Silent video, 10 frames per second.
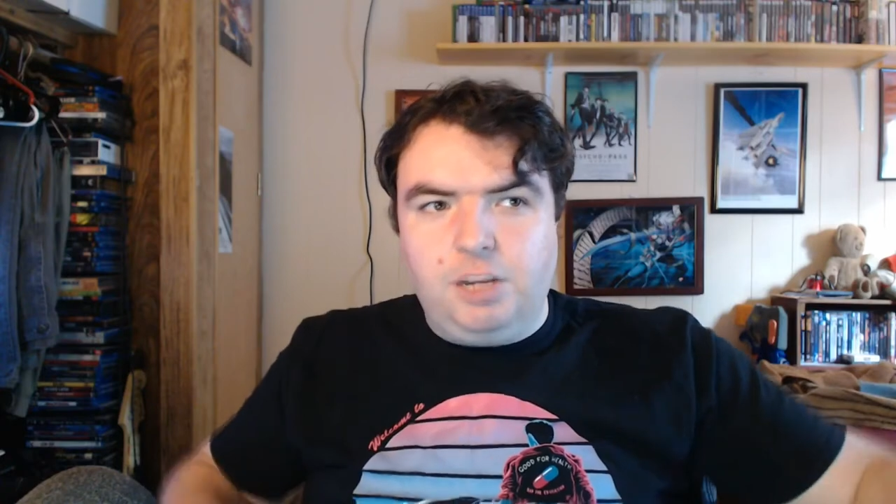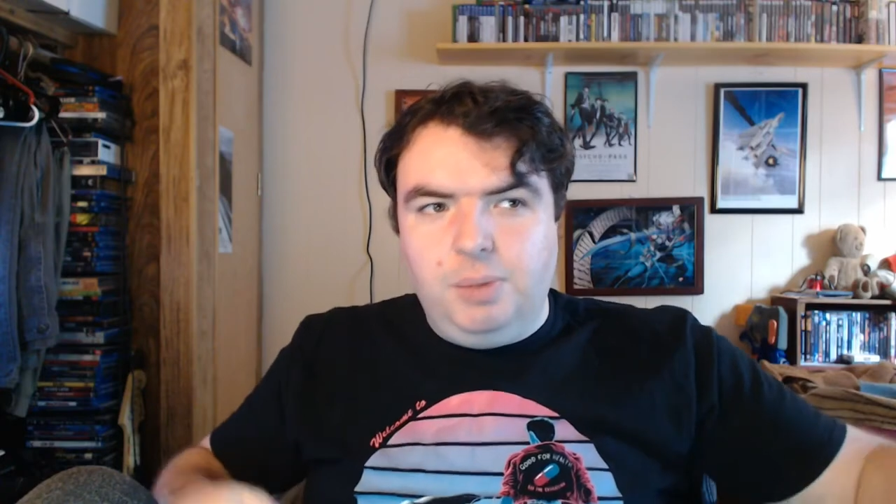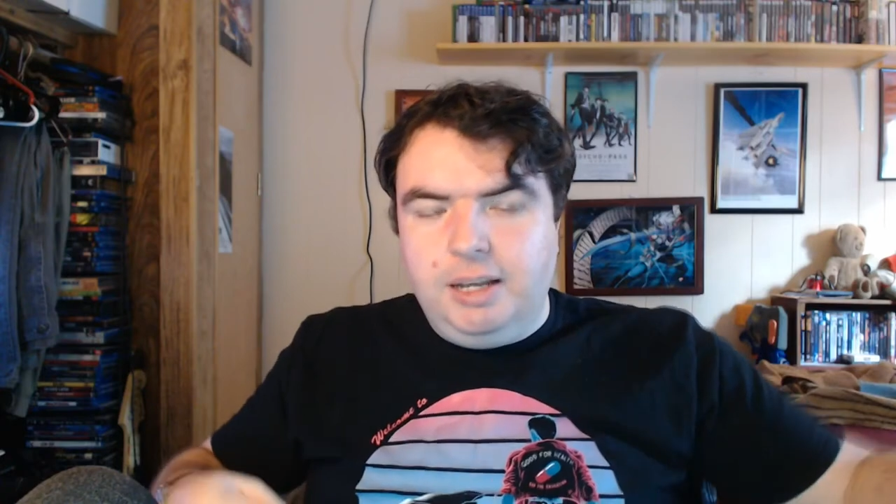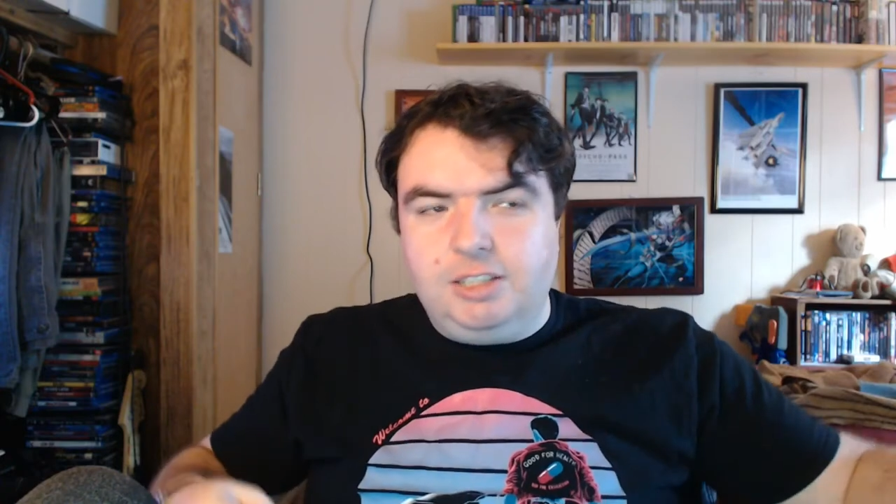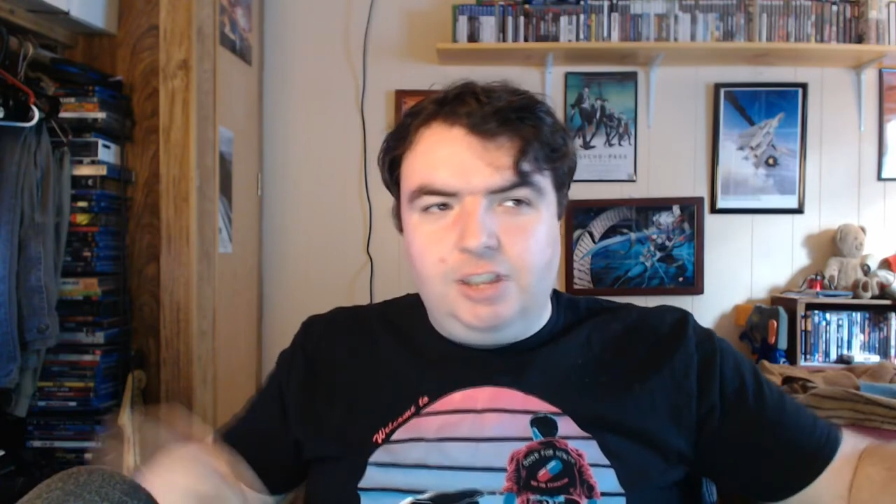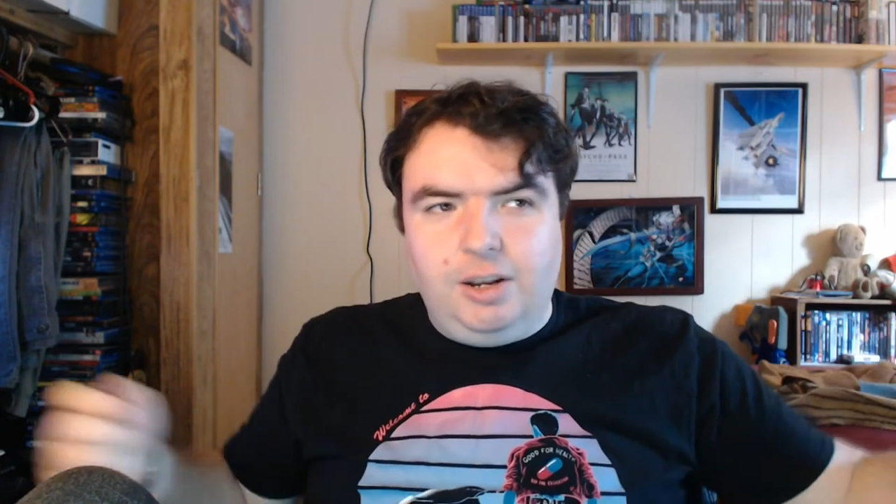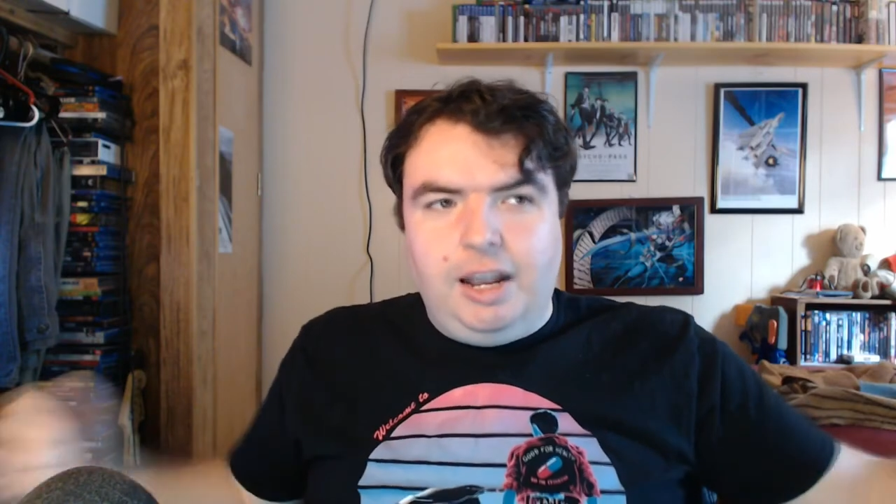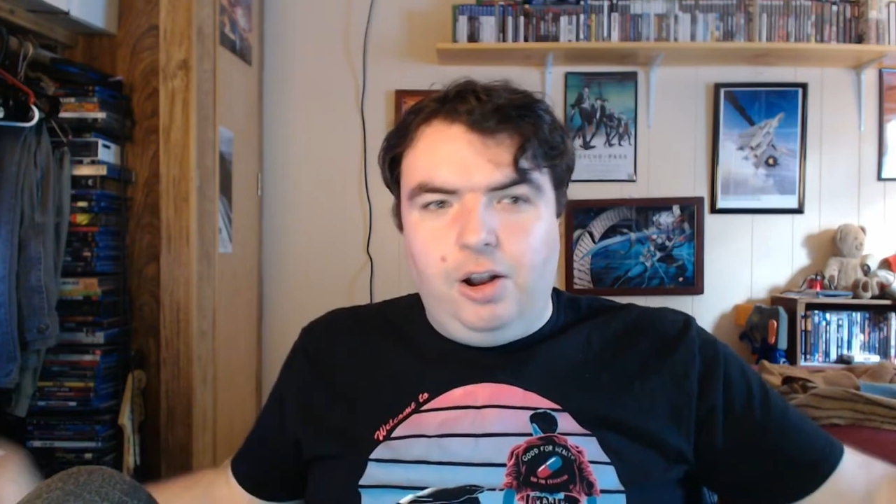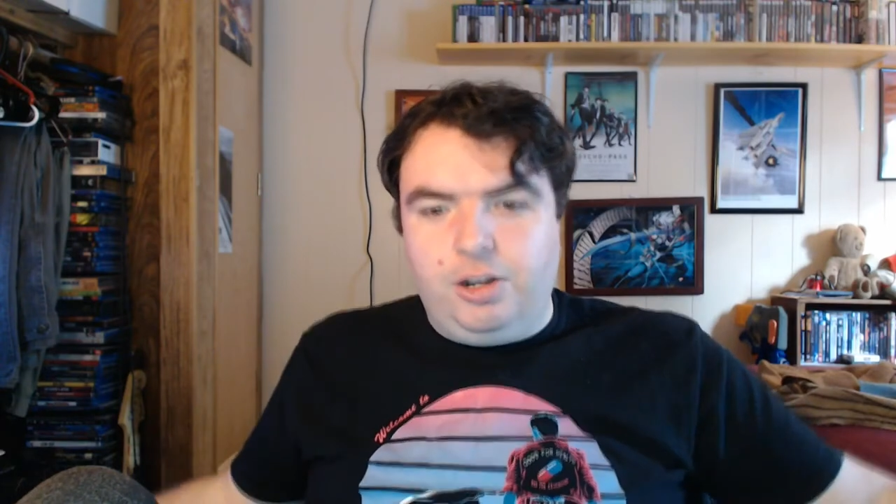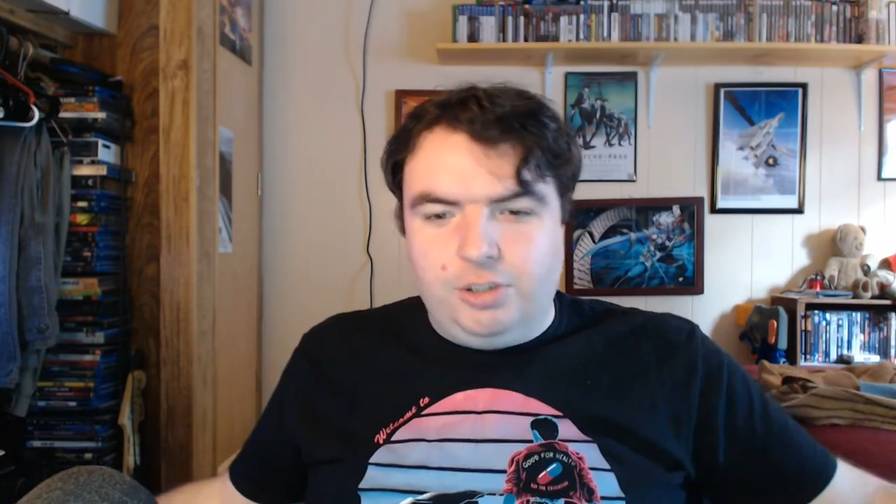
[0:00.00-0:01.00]
because their
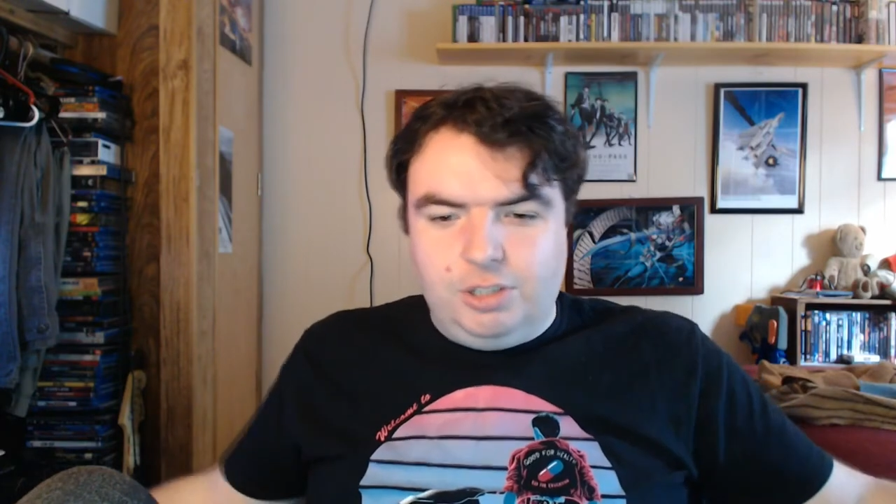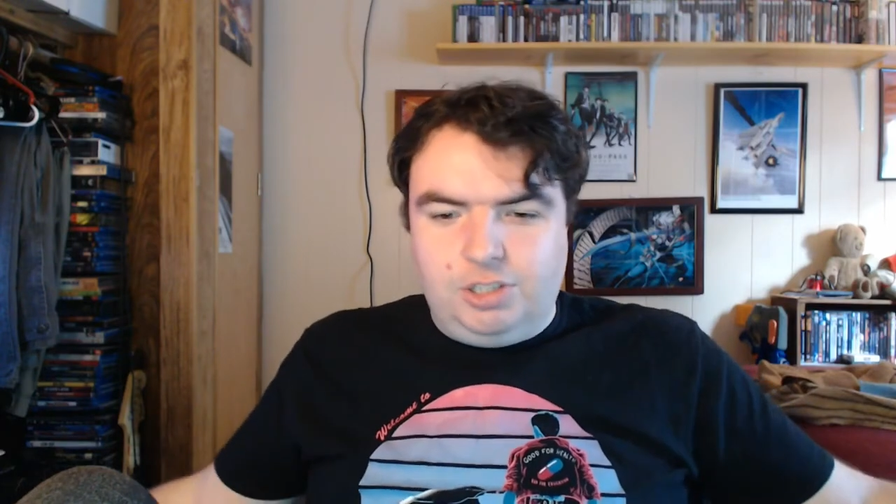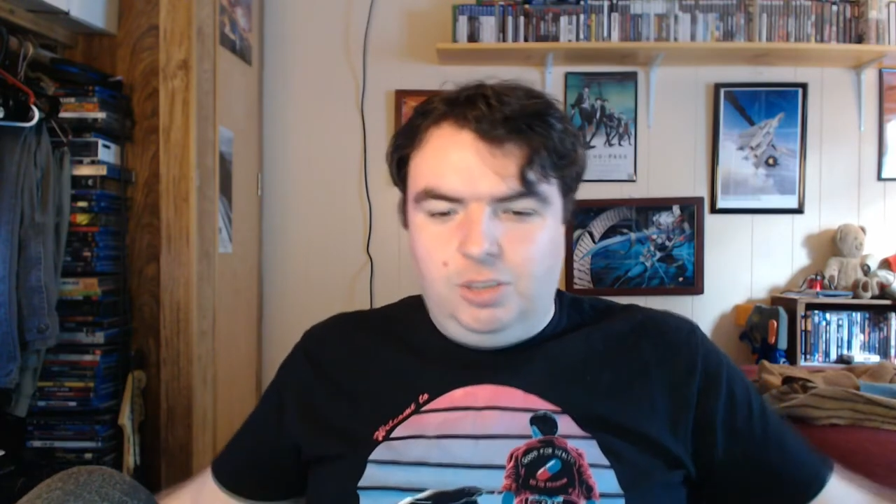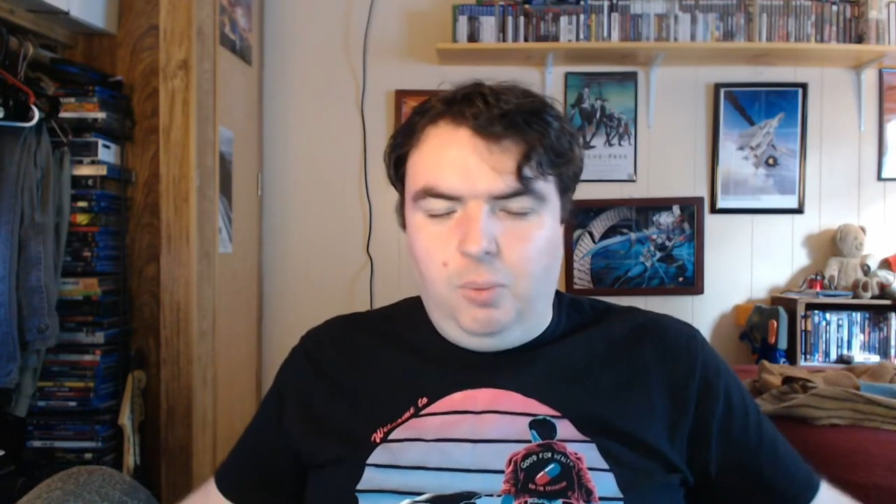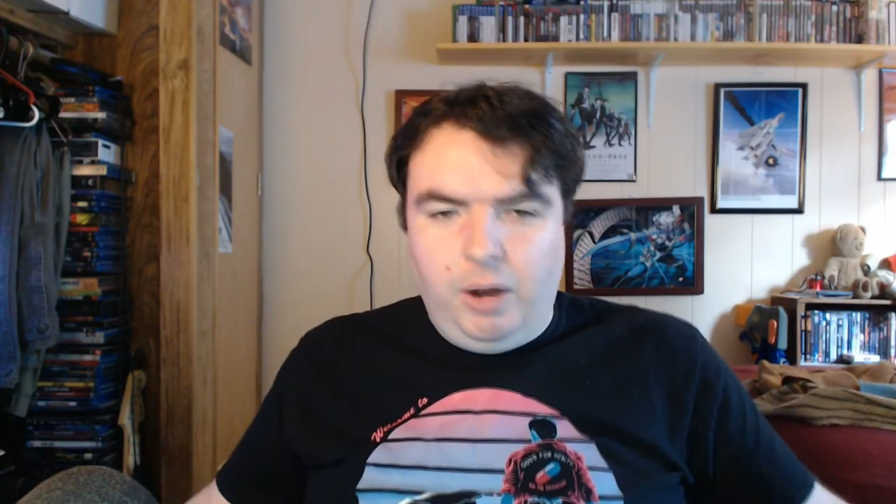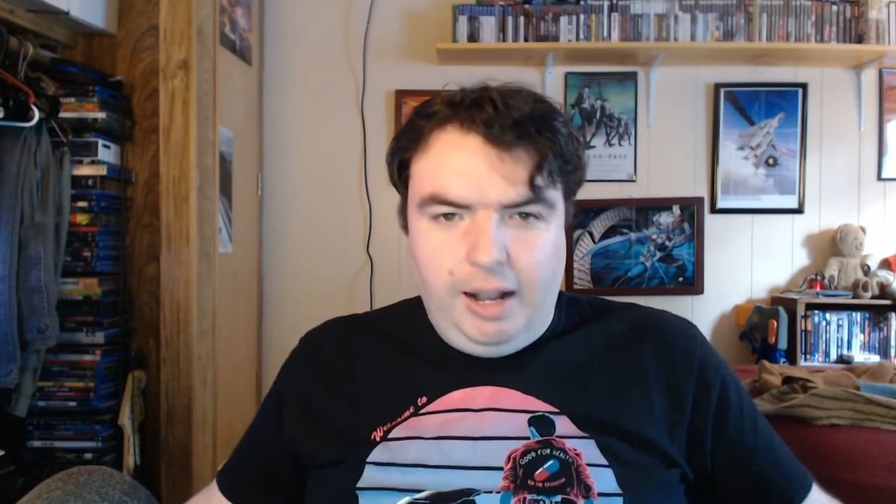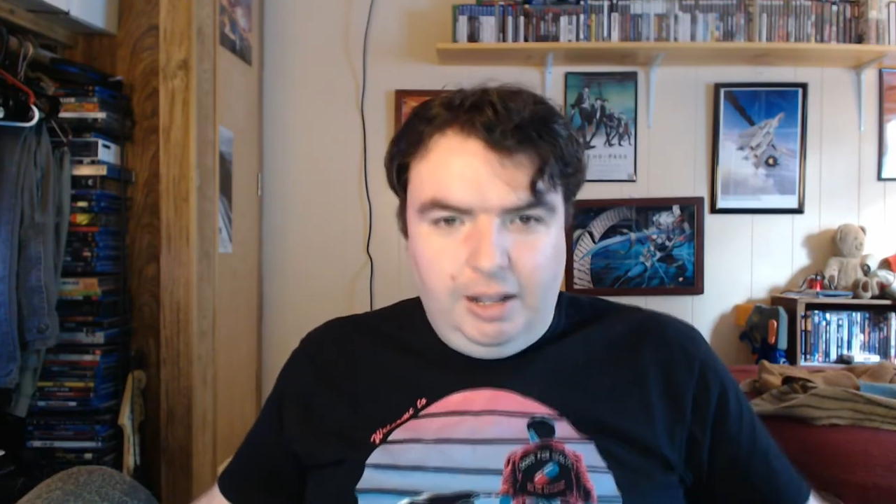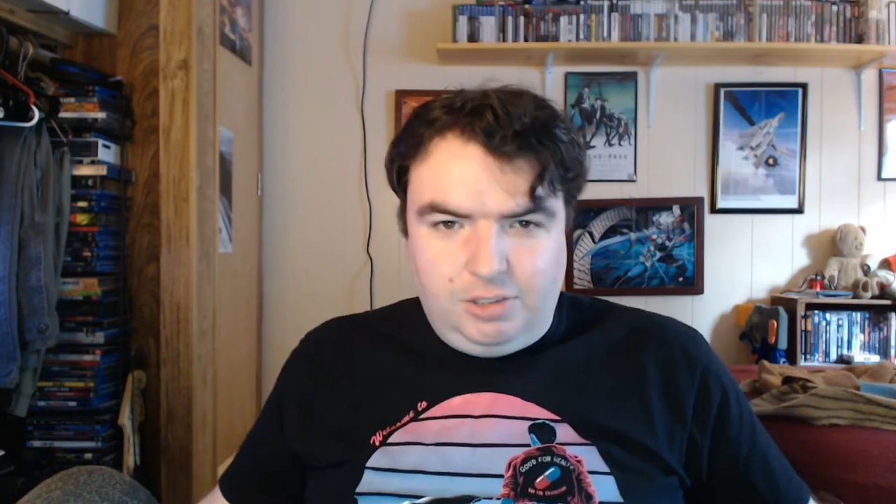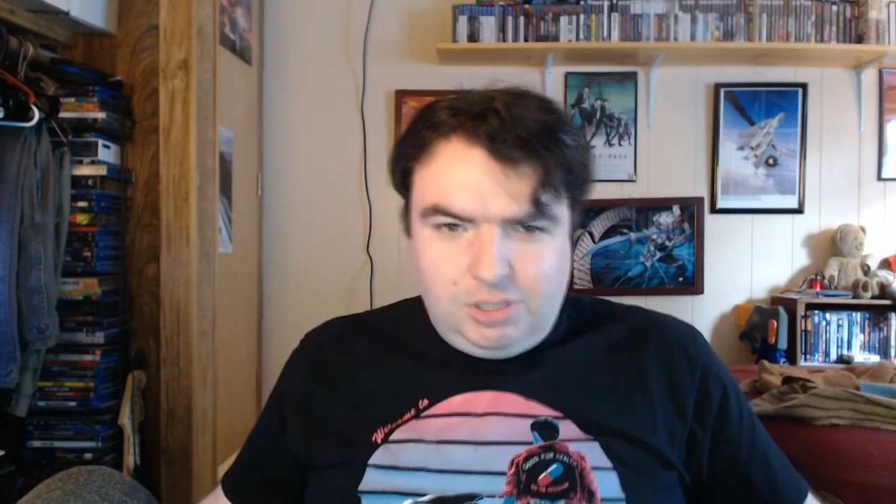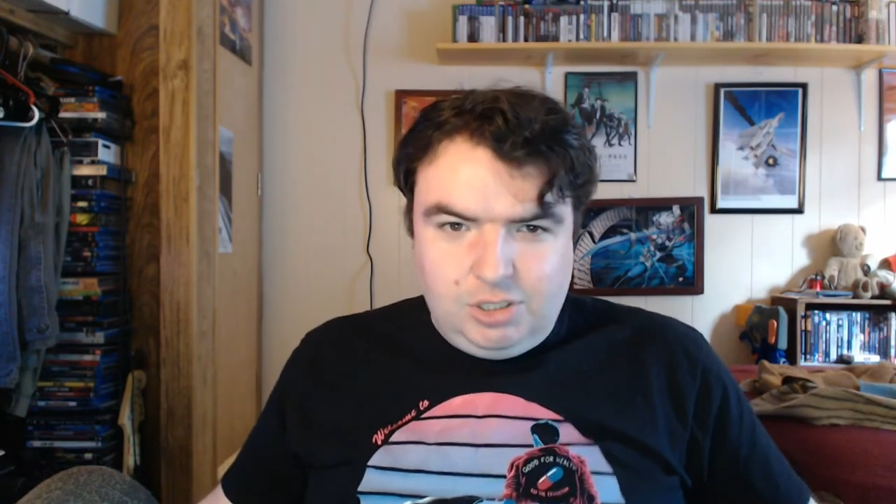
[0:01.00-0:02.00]
character is somewhere
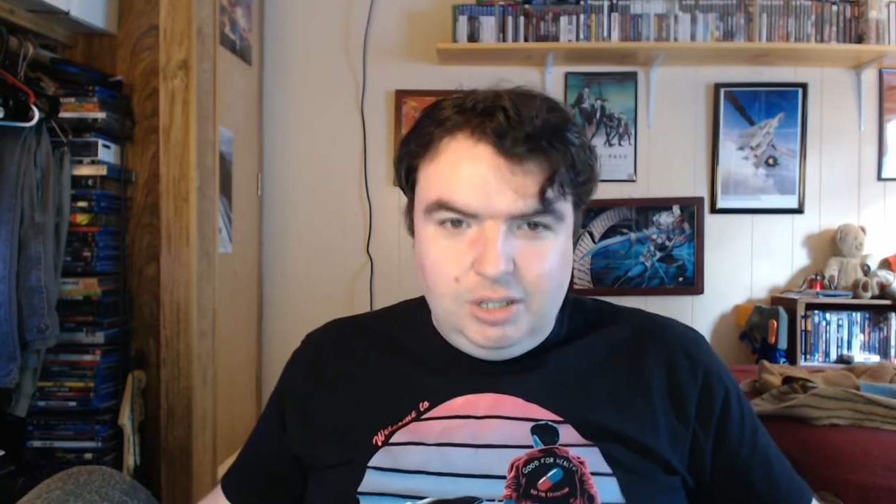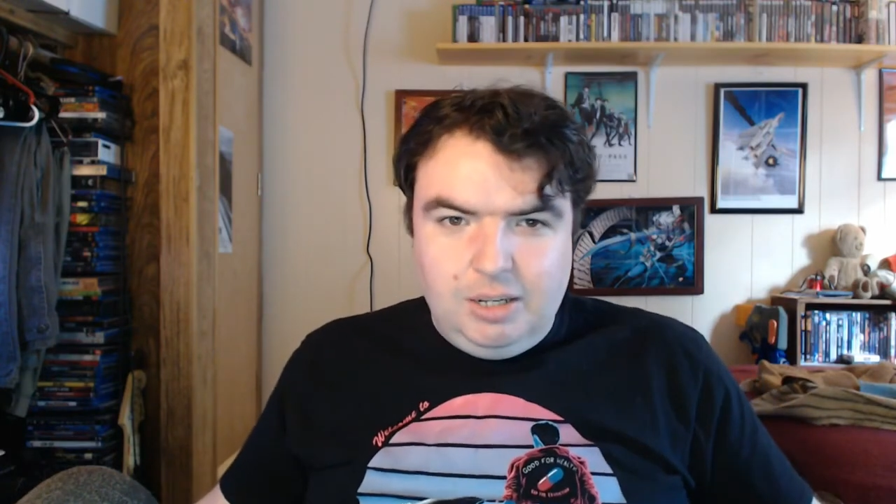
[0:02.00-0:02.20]
else.